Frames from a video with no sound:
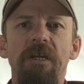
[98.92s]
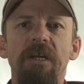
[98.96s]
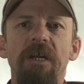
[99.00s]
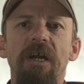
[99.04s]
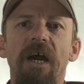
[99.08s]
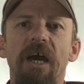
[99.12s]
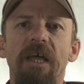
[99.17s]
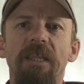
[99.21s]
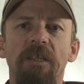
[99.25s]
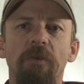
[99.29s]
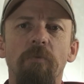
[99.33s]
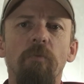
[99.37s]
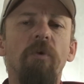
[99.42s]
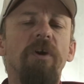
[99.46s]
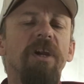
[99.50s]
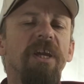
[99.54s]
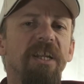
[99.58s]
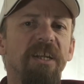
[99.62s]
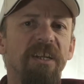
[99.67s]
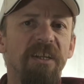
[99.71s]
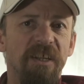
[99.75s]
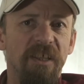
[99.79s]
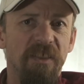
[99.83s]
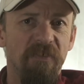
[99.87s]
and then we'll
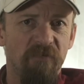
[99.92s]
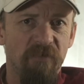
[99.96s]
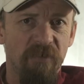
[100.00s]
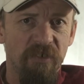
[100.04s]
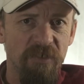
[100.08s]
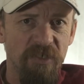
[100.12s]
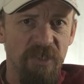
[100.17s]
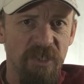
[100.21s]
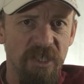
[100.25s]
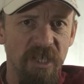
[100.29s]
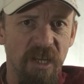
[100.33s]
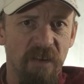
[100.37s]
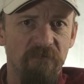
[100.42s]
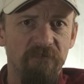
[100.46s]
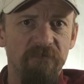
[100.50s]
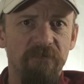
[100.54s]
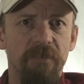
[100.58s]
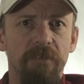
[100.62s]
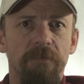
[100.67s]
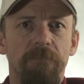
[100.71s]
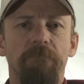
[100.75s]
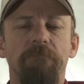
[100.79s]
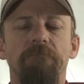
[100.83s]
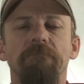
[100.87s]
get into the fun stuff.
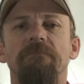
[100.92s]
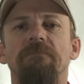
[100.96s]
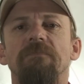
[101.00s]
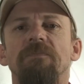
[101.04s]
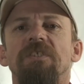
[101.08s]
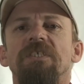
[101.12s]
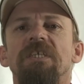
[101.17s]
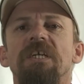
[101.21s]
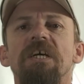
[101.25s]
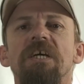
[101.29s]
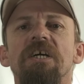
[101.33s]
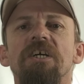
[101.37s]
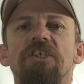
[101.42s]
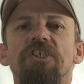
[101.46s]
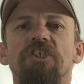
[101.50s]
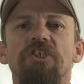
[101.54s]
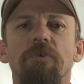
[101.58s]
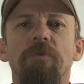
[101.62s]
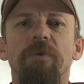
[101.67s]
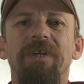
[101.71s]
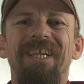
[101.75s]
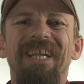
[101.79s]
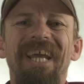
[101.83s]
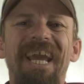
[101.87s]

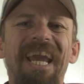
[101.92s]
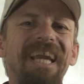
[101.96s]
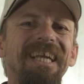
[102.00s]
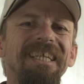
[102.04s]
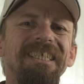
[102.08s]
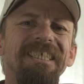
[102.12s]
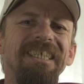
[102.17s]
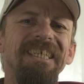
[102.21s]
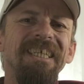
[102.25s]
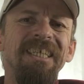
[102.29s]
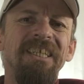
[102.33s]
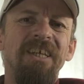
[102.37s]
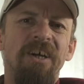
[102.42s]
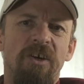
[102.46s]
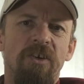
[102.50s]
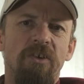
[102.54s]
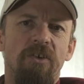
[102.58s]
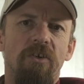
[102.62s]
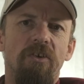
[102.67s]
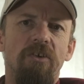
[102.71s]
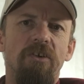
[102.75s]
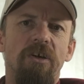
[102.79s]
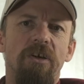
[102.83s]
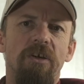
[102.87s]
So in
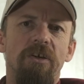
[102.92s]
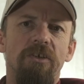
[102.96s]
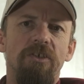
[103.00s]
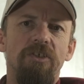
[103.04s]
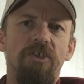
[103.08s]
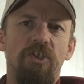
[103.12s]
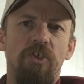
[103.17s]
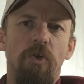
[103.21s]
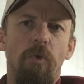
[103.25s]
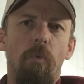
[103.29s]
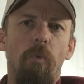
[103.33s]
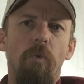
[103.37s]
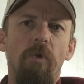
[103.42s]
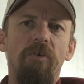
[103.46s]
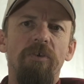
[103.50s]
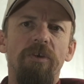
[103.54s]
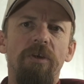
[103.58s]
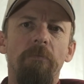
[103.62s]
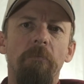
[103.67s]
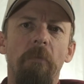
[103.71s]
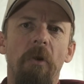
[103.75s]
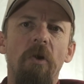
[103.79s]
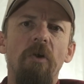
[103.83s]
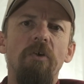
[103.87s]
1800, Sir
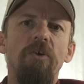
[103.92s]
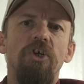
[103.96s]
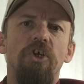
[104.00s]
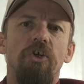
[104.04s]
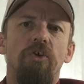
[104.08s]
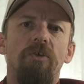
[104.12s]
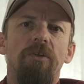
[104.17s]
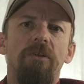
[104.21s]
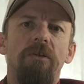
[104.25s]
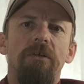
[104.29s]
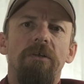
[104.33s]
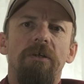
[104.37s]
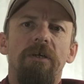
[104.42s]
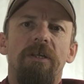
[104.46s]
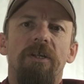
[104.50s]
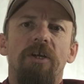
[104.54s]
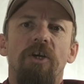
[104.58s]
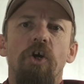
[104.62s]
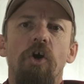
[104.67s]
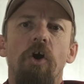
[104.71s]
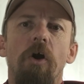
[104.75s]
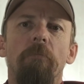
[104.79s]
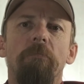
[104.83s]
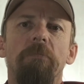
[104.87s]
William Herschel, an
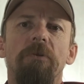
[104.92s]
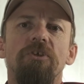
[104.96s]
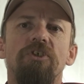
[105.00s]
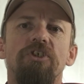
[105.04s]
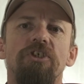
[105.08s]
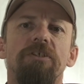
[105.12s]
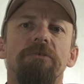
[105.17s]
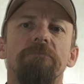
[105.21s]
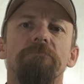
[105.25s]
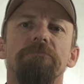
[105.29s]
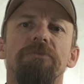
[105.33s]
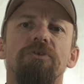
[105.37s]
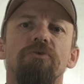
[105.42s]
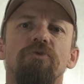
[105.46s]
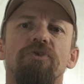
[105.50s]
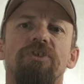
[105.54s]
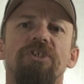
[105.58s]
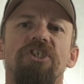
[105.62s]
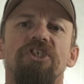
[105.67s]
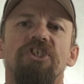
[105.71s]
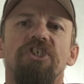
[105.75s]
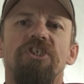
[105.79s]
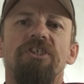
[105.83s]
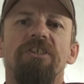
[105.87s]
accomplished
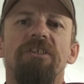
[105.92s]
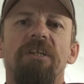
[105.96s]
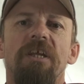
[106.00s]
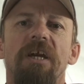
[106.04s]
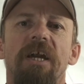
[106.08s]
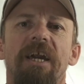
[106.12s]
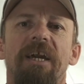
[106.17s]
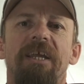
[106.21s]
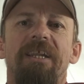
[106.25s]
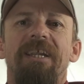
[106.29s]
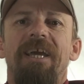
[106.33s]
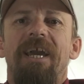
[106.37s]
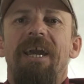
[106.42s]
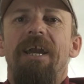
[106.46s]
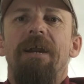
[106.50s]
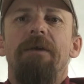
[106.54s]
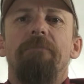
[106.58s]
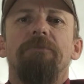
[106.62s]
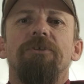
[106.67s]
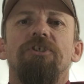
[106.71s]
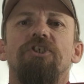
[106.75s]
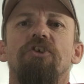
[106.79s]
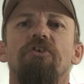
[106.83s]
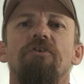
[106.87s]
musician and
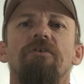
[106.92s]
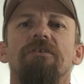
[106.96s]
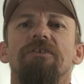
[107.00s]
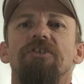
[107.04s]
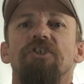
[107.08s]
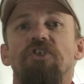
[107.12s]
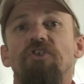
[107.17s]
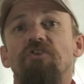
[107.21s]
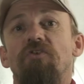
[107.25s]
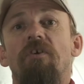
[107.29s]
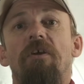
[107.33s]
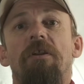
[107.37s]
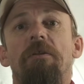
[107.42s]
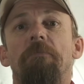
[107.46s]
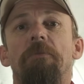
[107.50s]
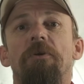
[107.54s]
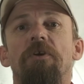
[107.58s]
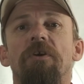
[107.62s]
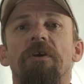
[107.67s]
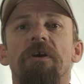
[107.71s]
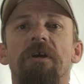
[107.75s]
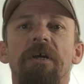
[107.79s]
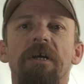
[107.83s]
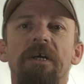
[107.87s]
amateur
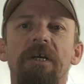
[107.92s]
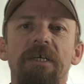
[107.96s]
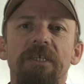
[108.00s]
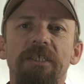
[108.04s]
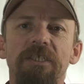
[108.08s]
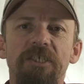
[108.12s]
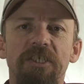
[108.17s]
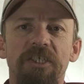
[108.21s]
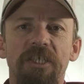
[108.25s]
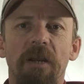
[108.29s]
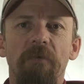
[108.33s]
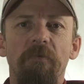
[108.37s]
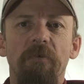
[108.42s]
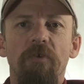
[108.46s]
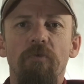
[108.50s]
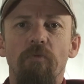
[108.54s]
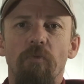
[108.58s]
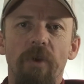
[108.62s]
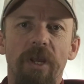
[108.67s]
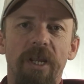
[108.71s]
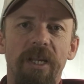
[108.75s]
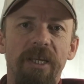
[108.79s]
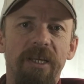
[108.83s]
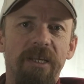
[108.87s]
astronomer, discovered
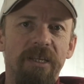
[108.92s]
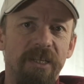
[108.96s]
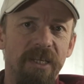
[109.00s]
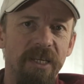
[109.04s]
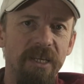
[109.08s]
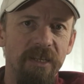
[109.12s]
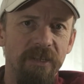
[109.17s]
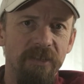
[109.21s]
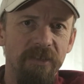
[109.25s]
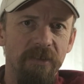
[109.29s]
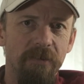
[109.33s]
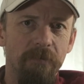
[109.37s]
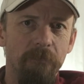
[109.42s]
radiant heat.